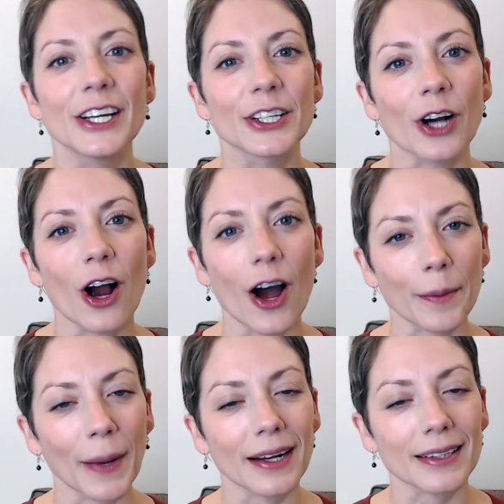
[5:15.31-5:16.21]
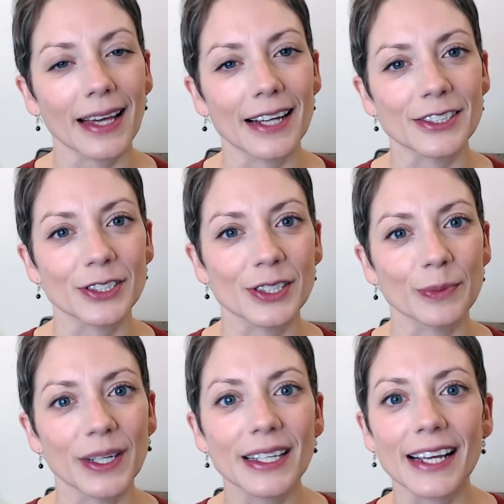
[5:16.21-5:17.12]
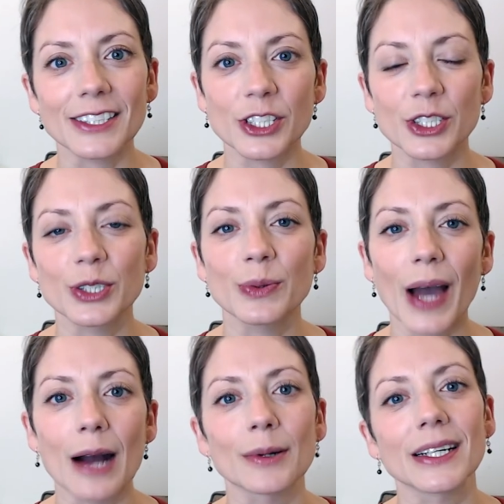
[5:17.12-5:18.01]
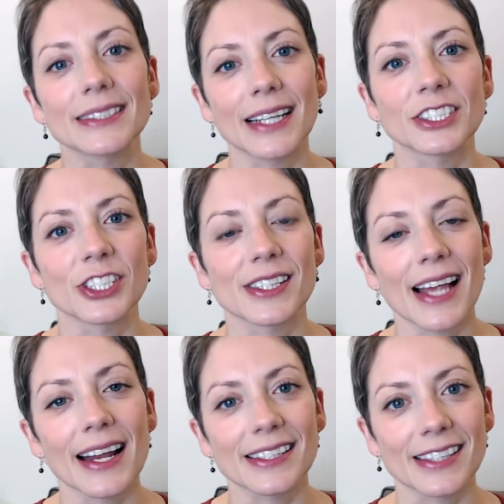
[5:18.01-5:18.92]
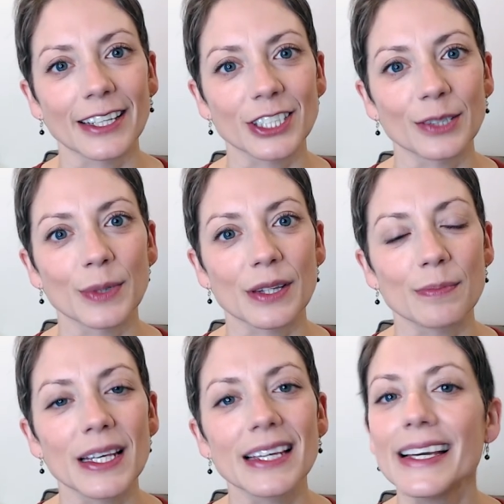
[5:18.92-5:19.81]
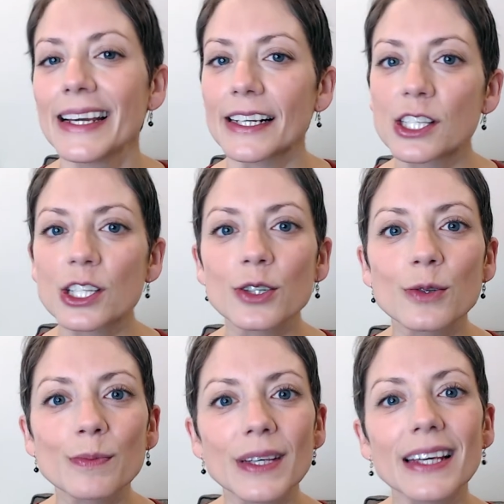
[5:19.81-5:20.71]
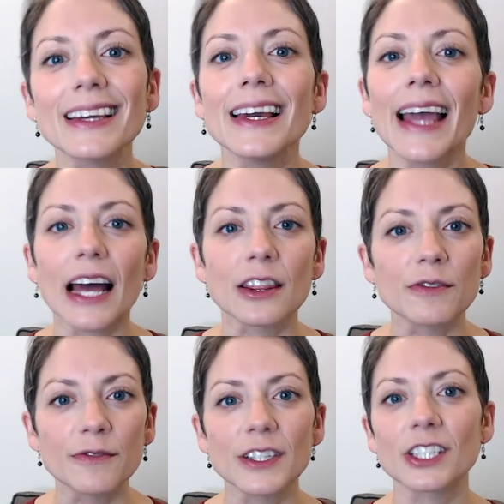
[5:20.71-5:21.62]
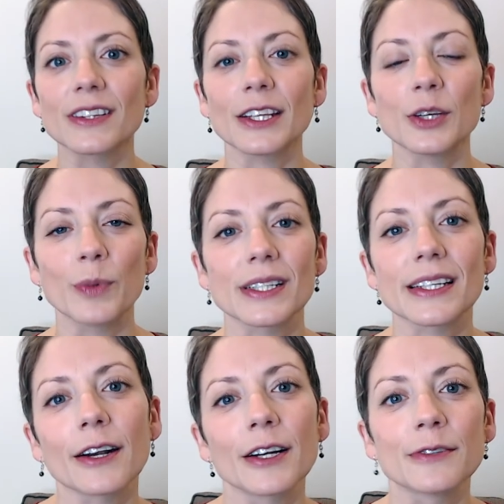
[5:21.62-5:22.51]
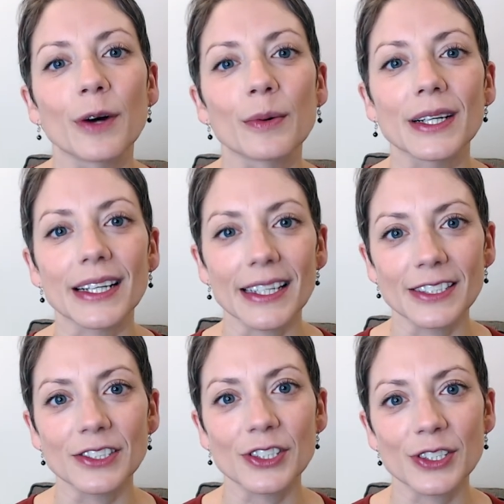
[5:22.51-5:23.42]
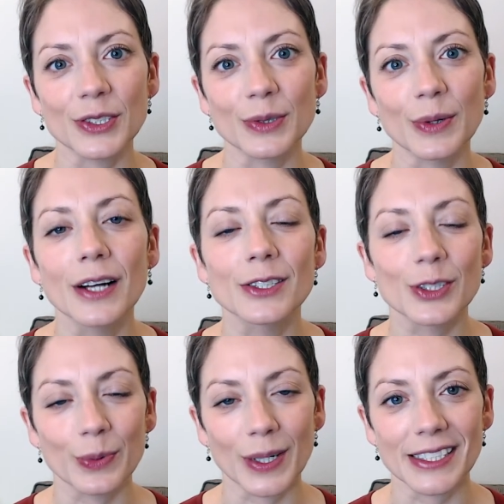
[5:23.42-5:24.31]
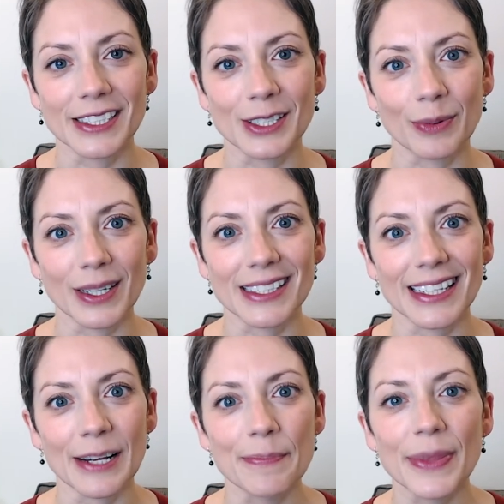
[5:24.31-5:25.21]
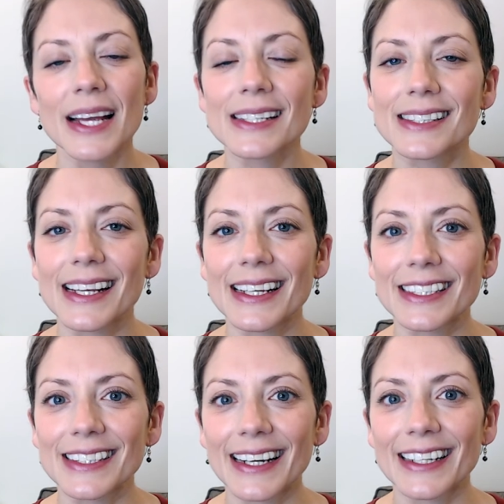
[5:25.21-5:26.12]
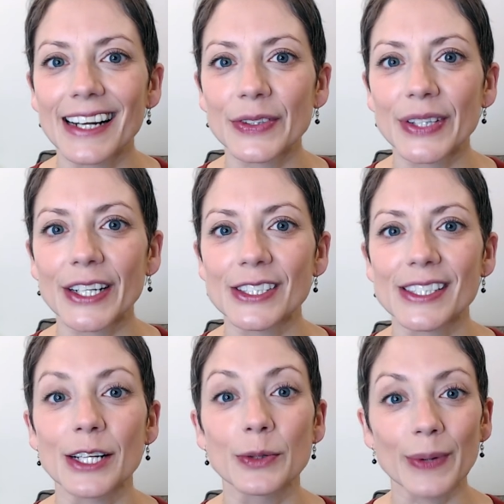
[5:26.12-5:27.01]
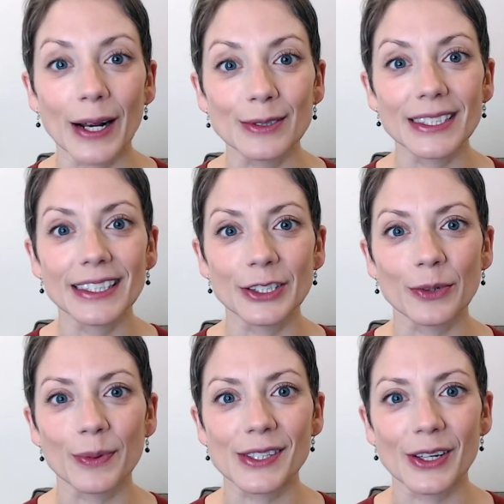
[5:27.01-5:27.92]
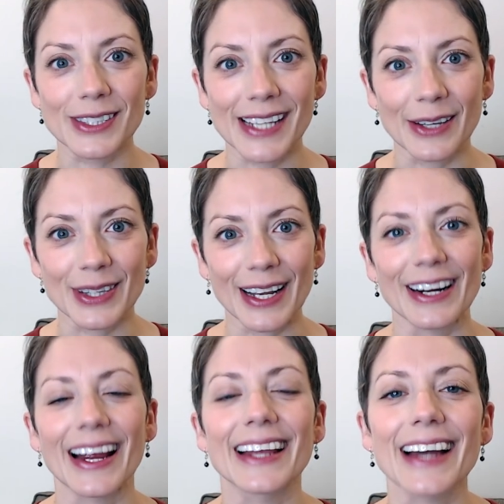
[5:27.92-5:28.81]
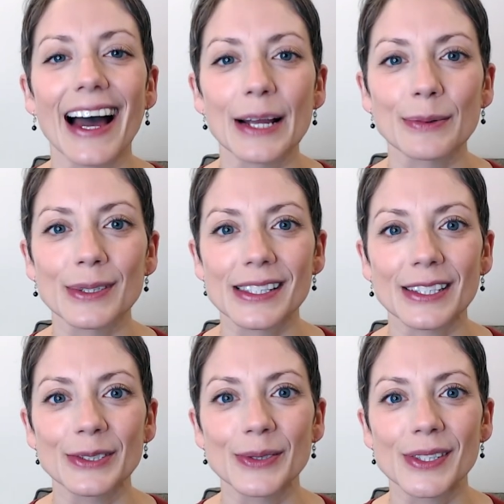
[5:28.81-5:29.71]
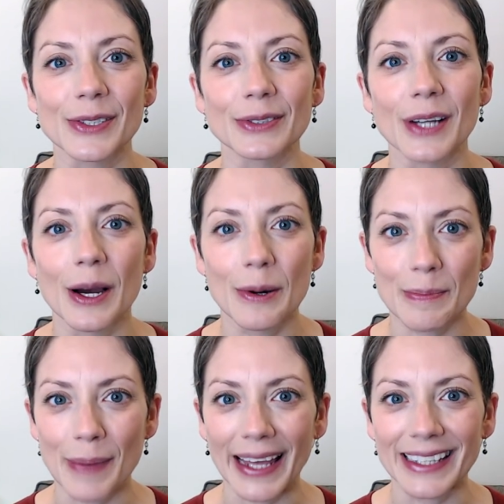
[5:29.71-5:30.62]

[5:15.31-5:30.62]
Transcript: you're automatically entered to win a two hour intention setting session with me. It's you, me, and the vision that you want to carry forward into 2020. Stay ignited out there, stay grounded in your results out there, and I will see you soon. Bye.